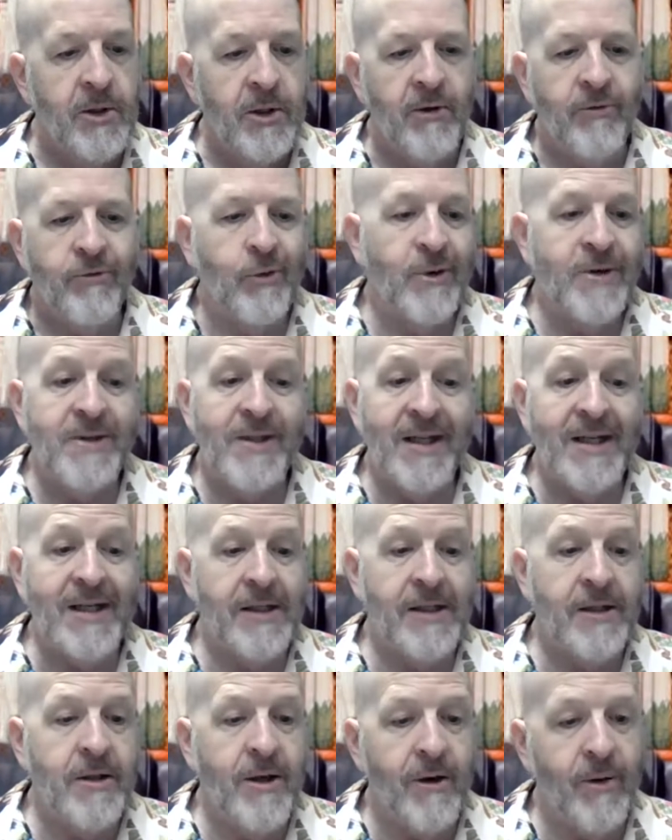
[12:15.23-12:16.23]
Of course, they
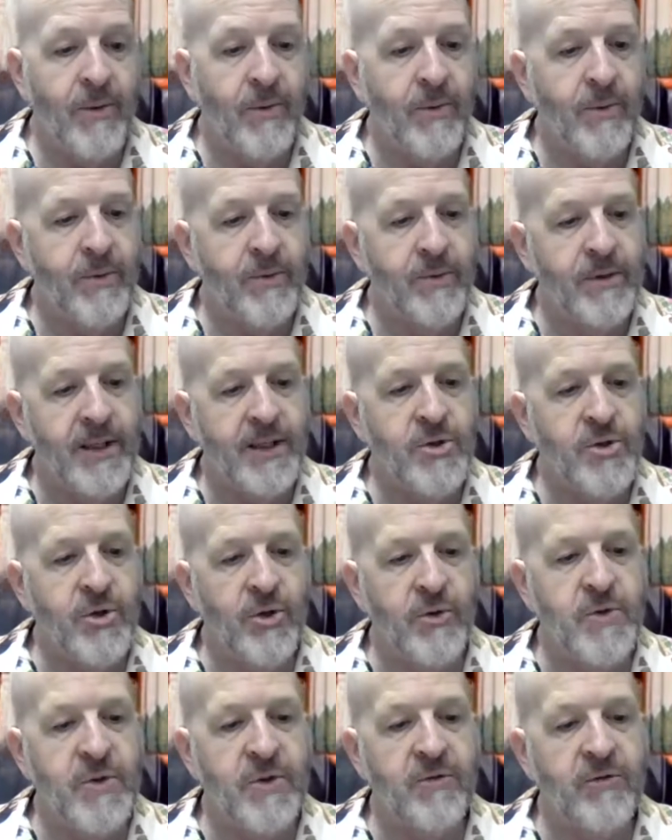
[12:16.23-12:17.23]
didn't know that
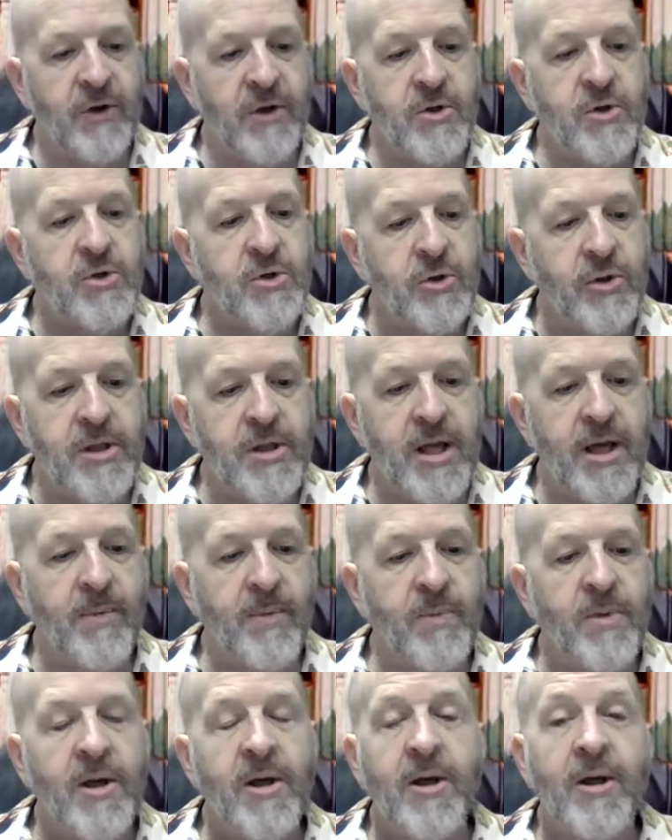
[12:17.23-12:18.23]
Joseph understood
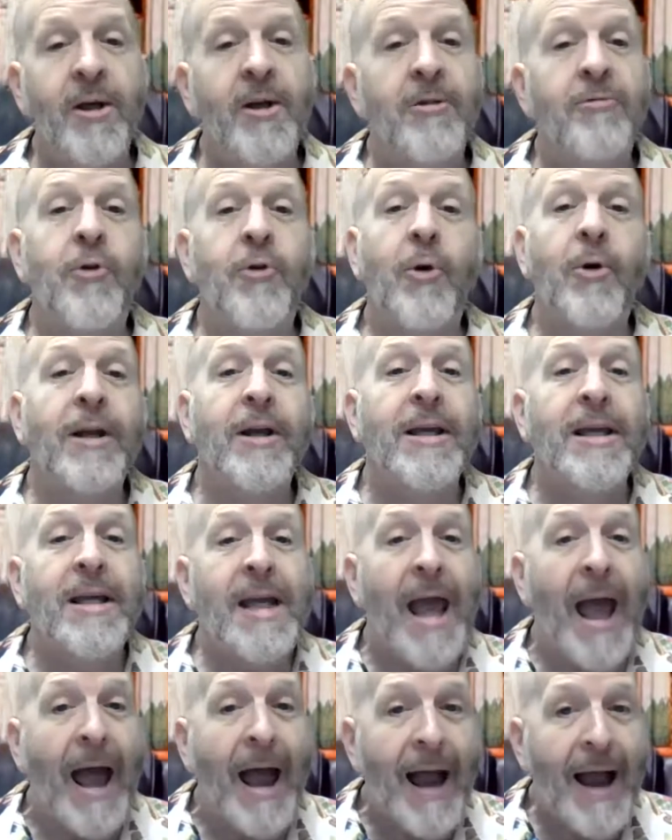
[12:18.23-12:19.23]
them, for
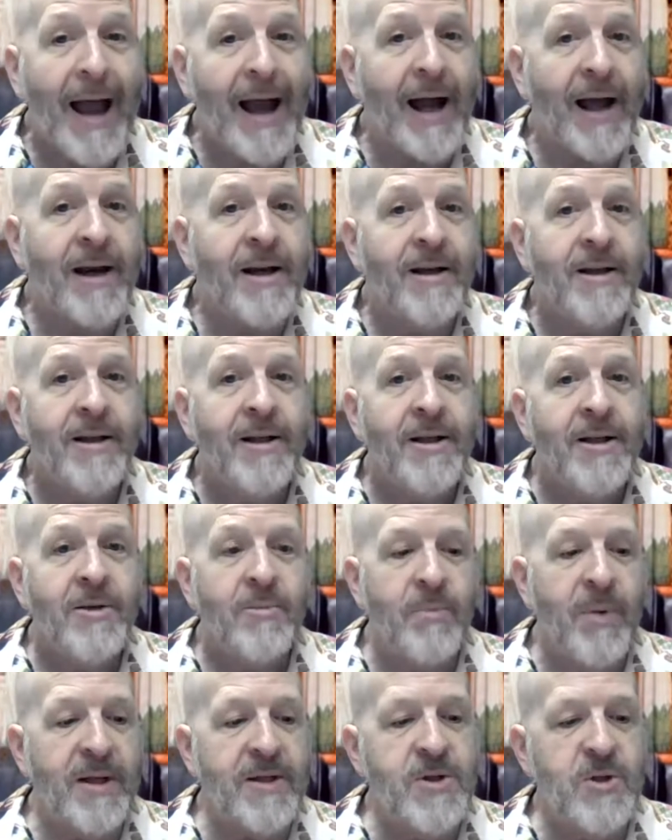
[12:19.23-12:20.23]
he had
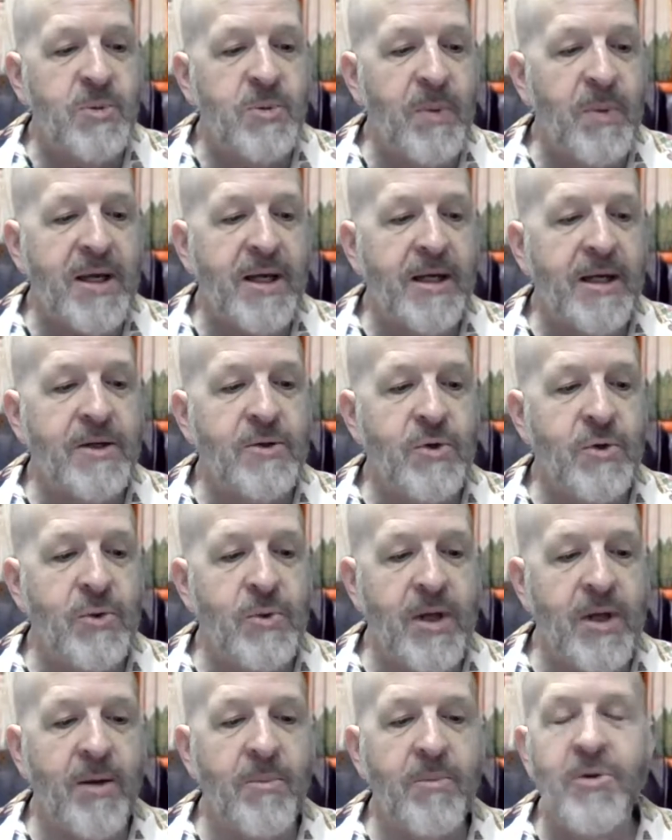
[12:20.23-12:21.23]
been speaking to
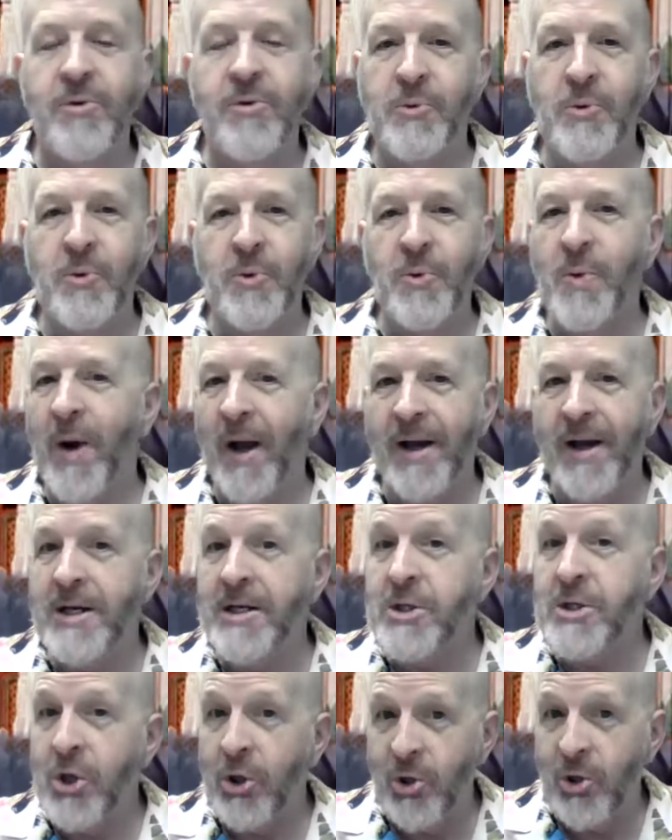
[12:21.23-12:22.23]
them through an
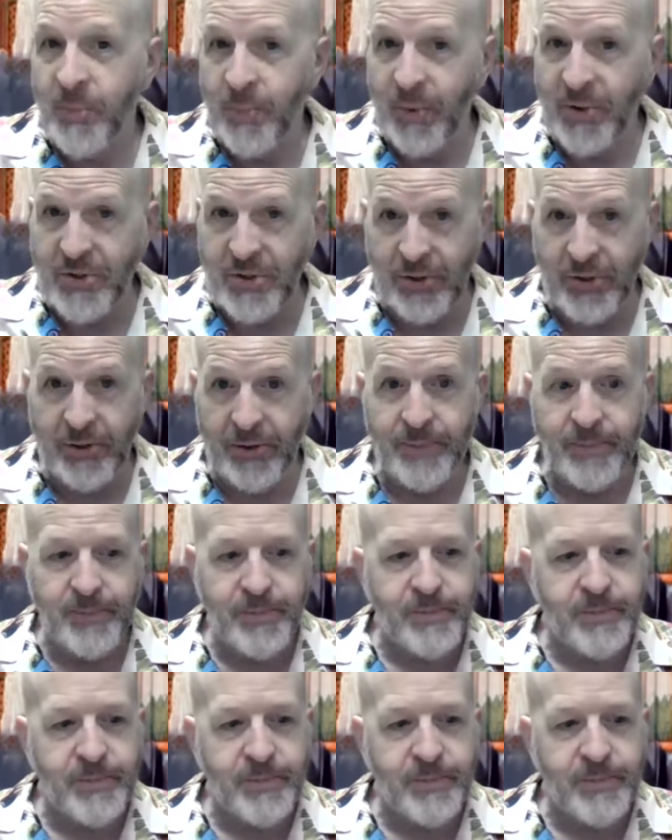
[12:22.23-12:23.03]
interpreter.